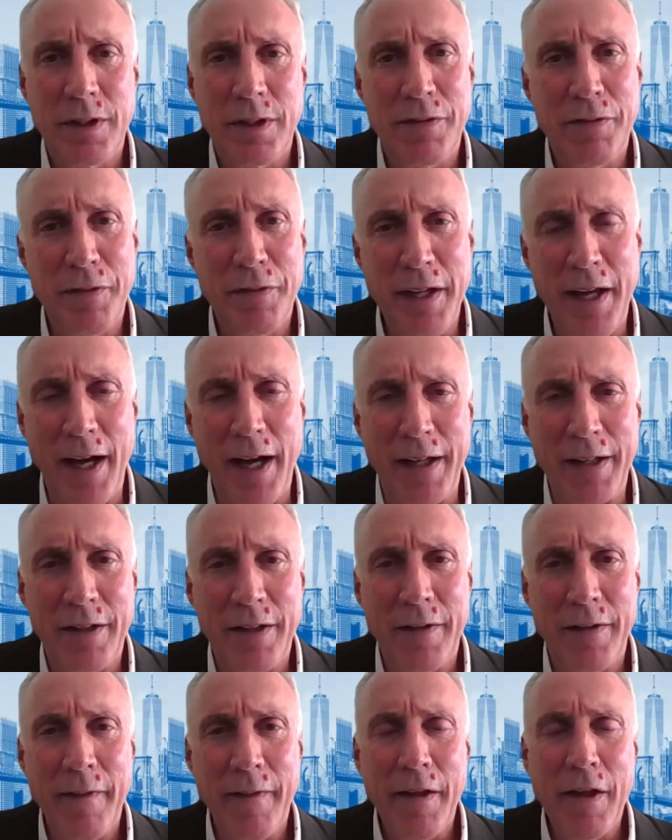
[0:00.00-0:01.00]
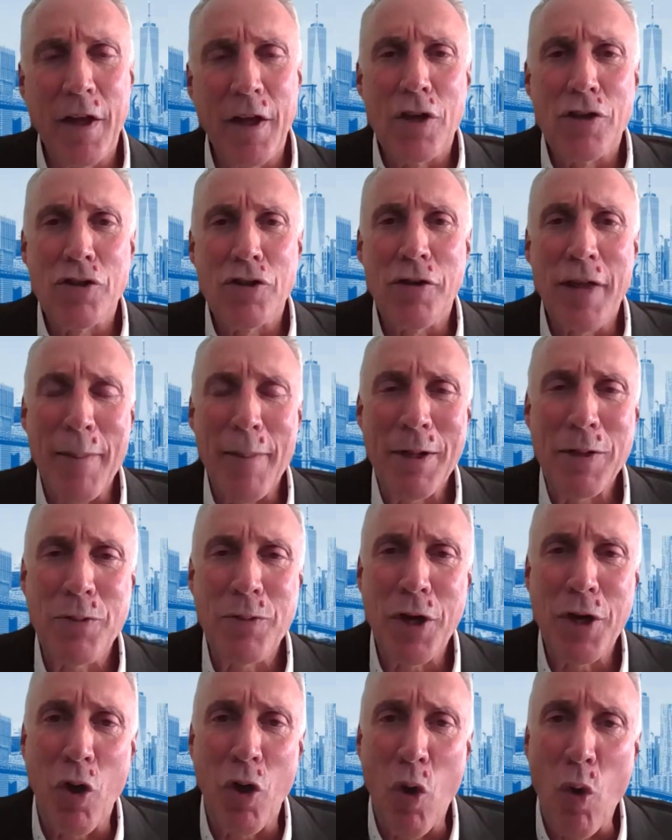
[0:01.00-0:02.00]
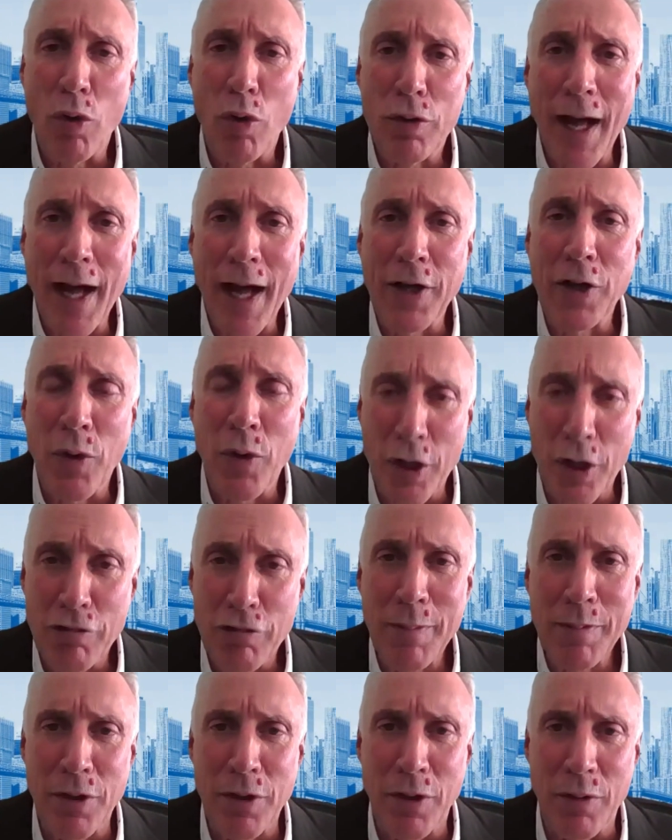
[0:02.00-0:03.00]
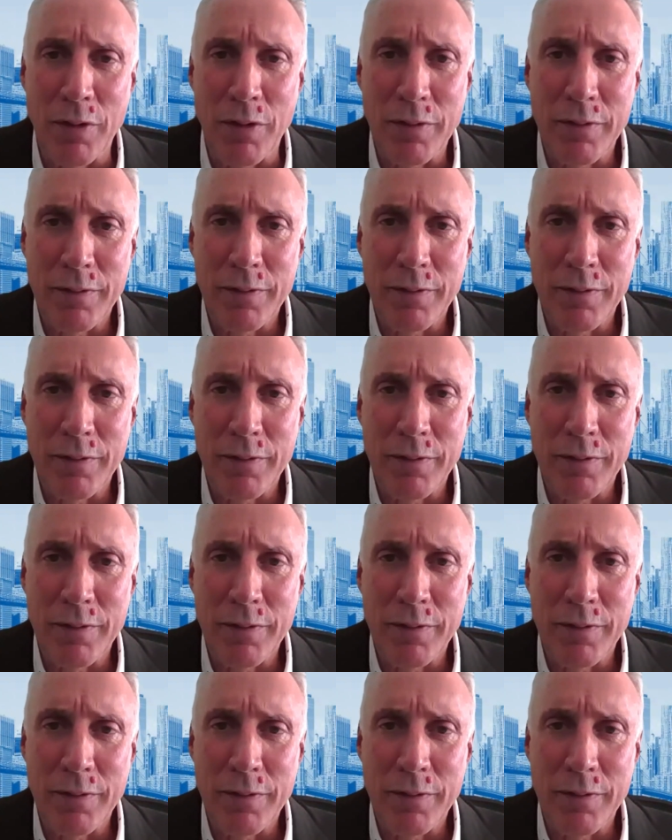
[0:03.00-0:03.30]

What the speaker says: Fiat. So that means we're going to hold on to our crypto,